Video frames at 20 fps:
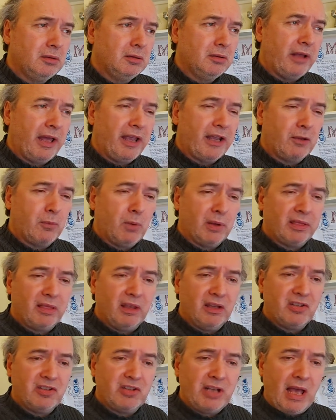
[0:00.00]
like what
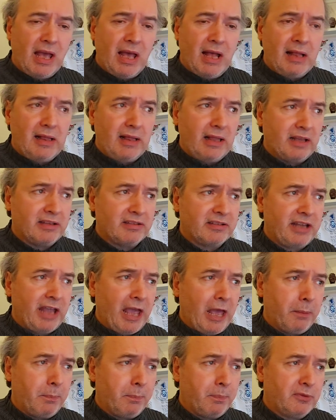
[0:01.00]
the shell has
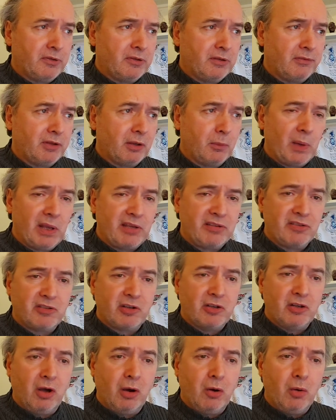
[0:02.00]
kept of the
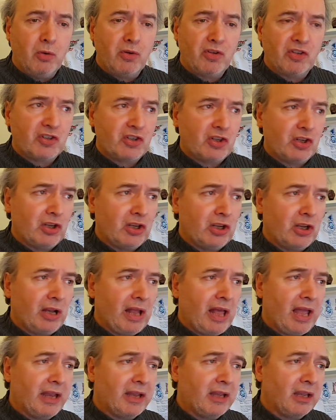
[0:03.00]
western ocean,
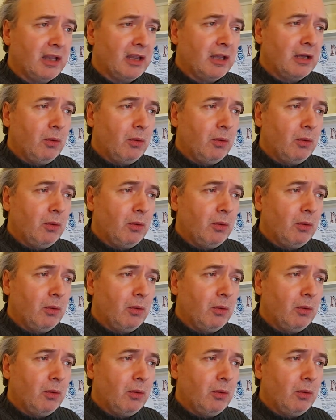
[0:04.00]
like